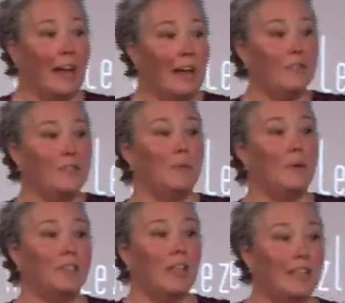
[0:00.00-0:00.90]
life is
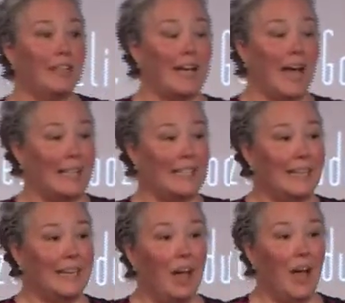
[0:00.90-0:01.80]
built on this
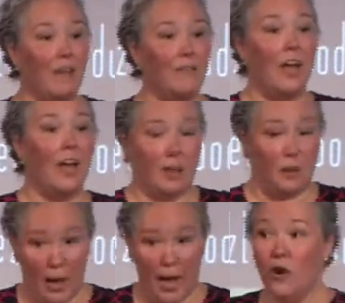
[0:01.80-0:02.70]
idea of
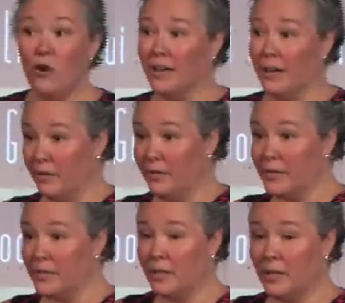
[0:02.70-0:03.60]

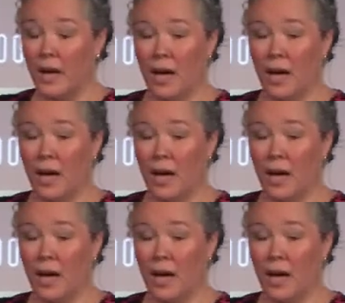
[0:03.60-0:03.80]
comparatives,